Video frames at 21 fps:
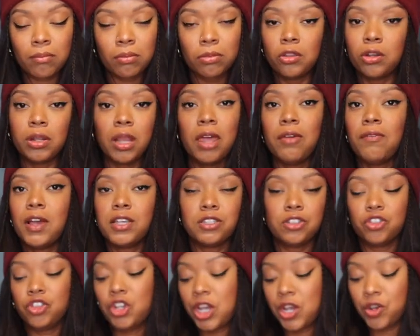Their life
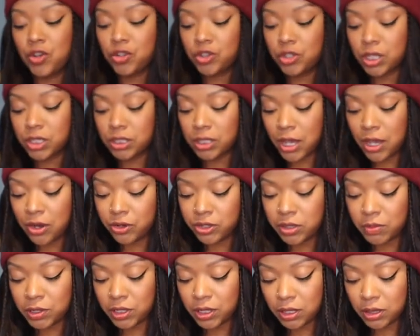hasn't changed, they said, or
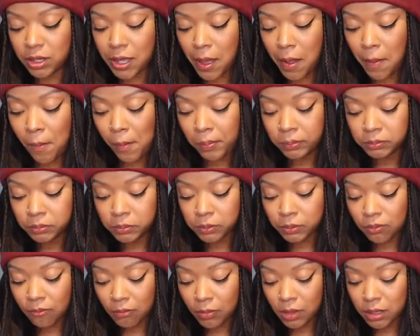something like that.
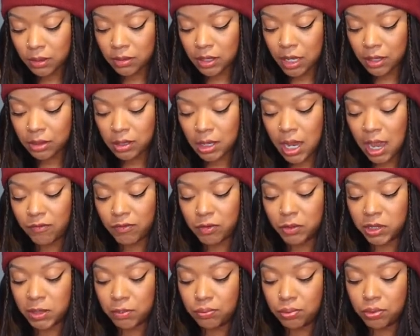That they haven't
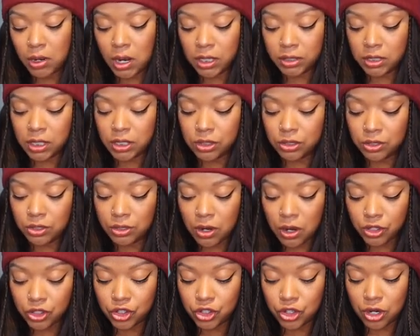really processed. They're
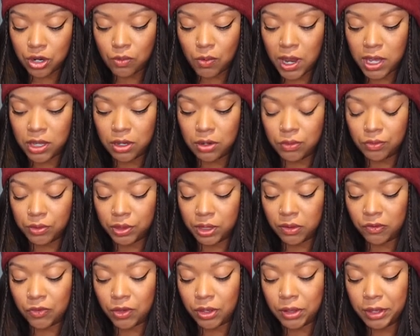not sure why they don't
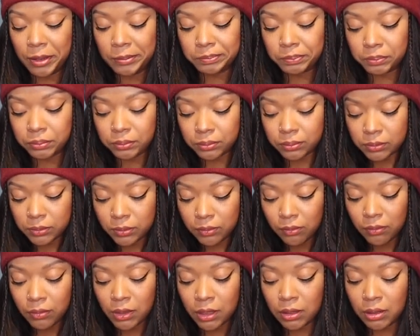really feel it.
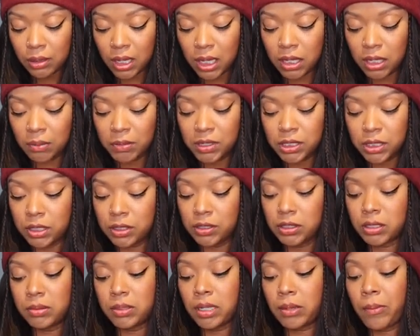And let me tell you
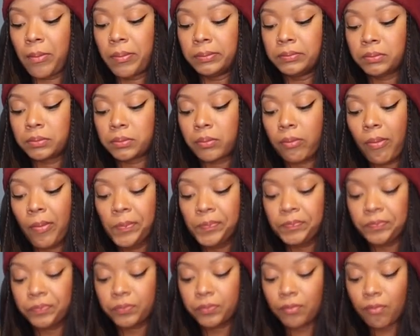something.
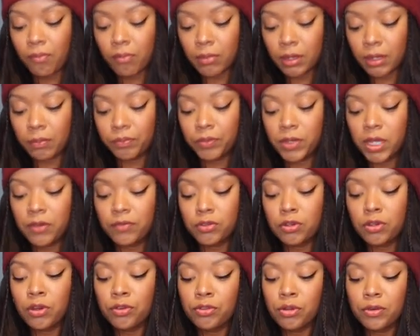If
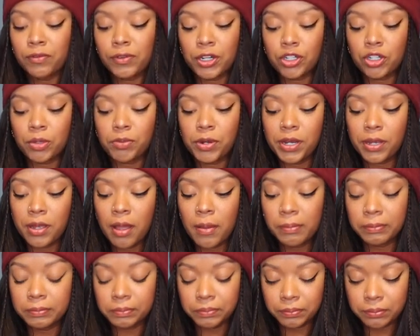you go through a friendship
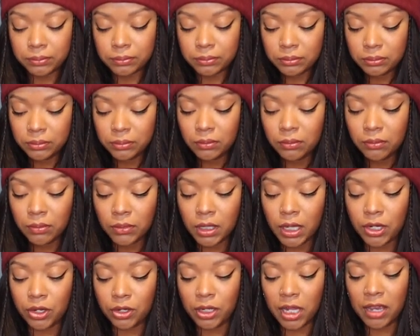breakup
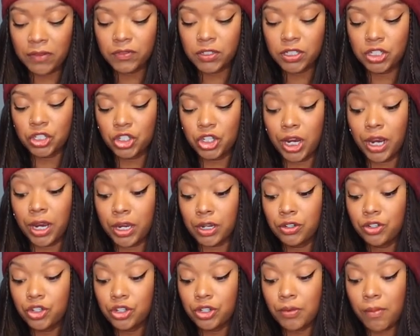and your life doesn't
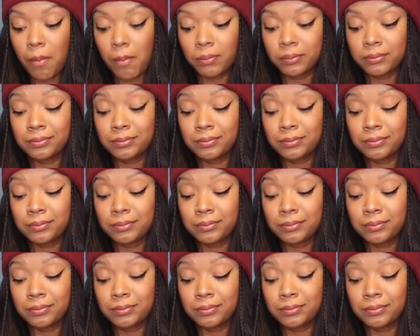change,